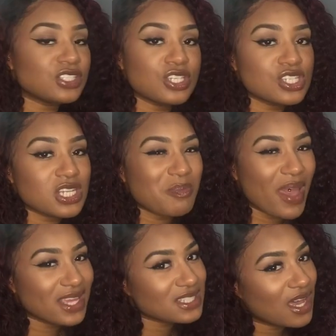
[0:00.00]
is usually
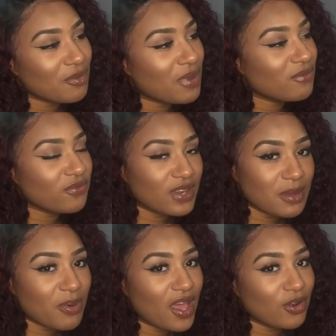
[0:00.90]
paid out
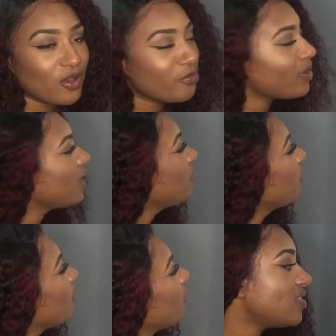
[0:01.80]
monthly by a lot of
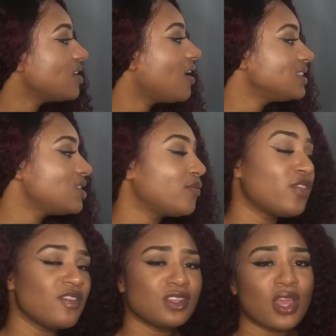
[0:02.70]
people. The idea of
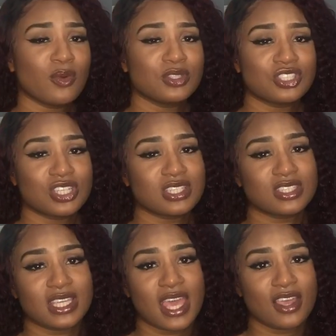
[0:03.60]
the video was just
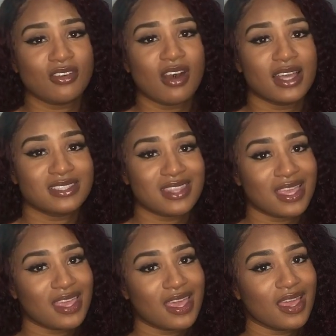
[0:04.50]
to get you guys
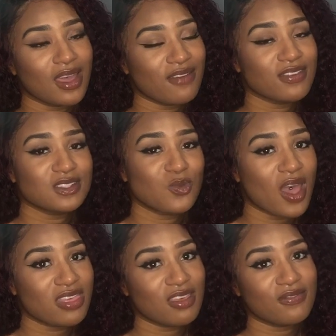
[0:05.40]
thinking if it's
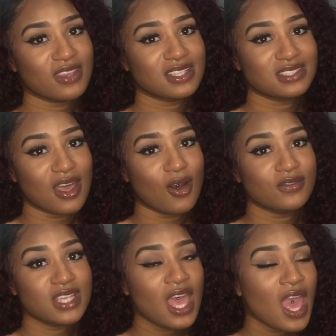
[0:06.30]
worth it for
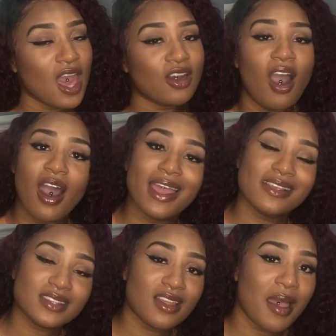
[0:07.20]
yourselves. A car
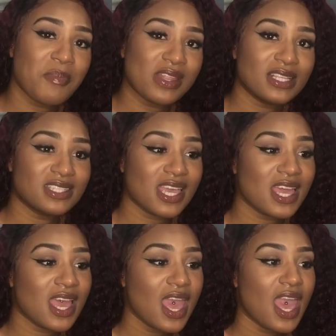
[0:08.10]
is a
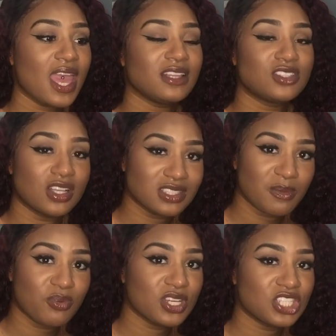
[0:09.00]
liability, it does
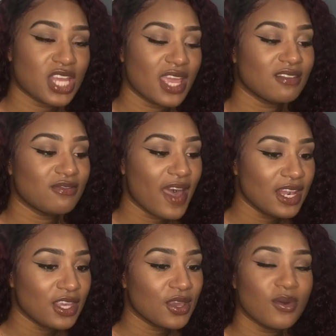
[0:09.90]
depreciate in
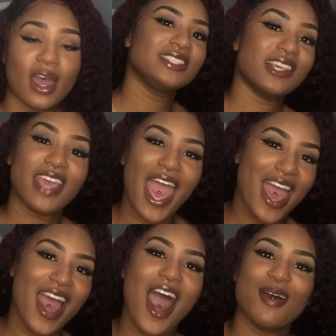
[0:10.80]
value. So yeah,
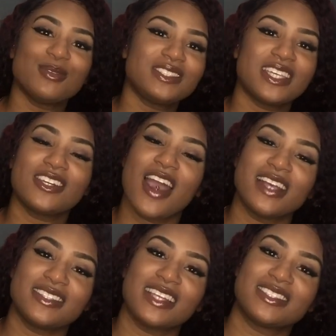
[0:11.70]
I will see you
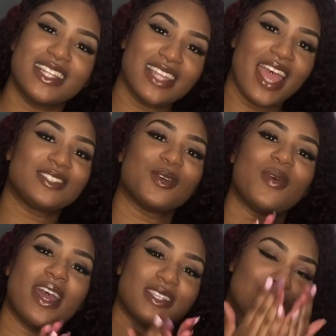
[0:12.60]
guys next Sunday as
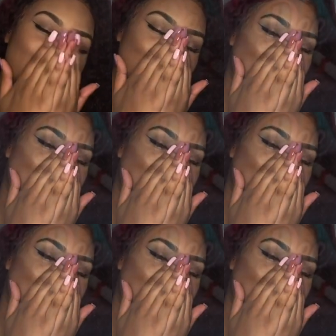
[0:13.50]
always.